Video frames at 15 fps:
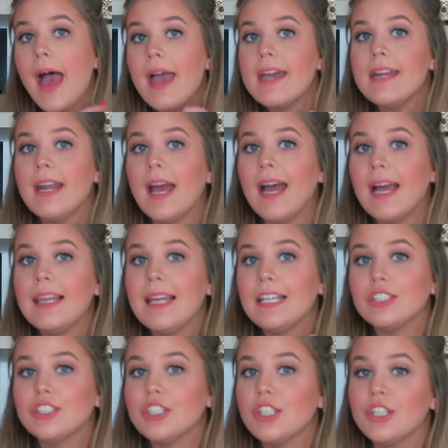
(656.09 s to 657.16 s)
an
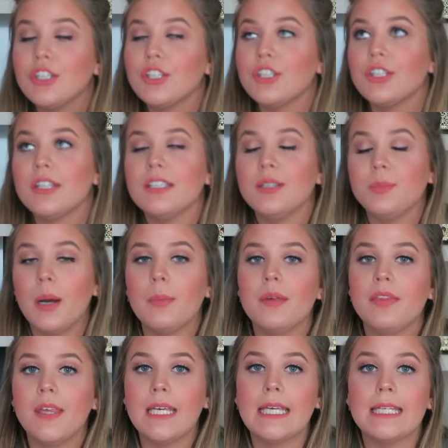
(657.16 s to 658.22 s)
eyelash curler. You're probably
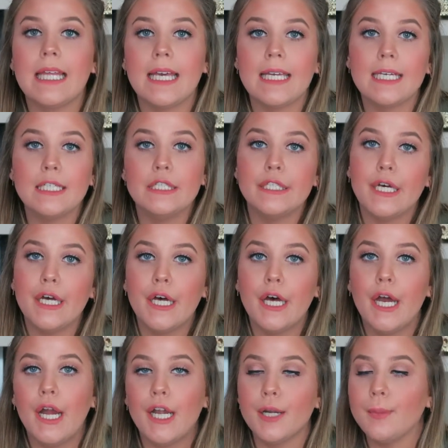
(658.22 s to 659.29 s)
thinking like, duh,
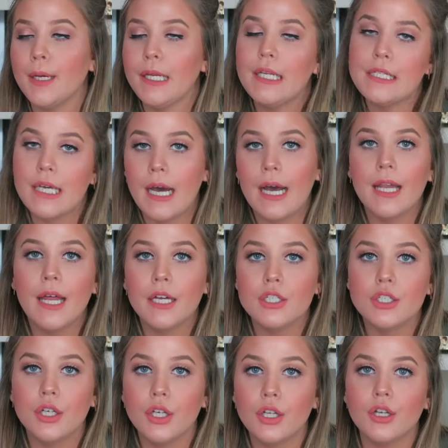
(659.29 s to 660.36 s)
everybody needs an
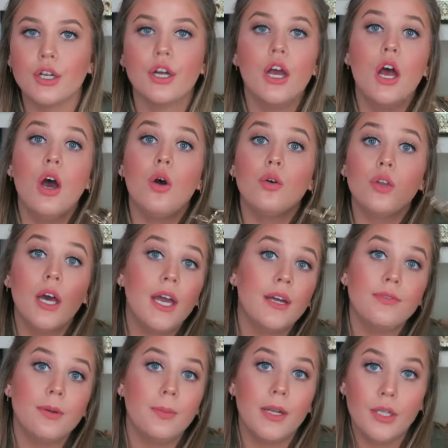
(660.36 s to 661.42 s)
eyelash curler. Not
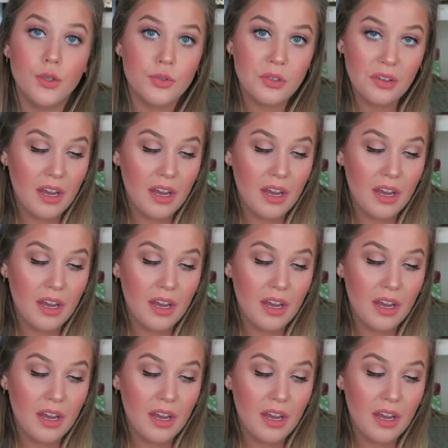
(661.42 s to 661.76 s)
everybody uses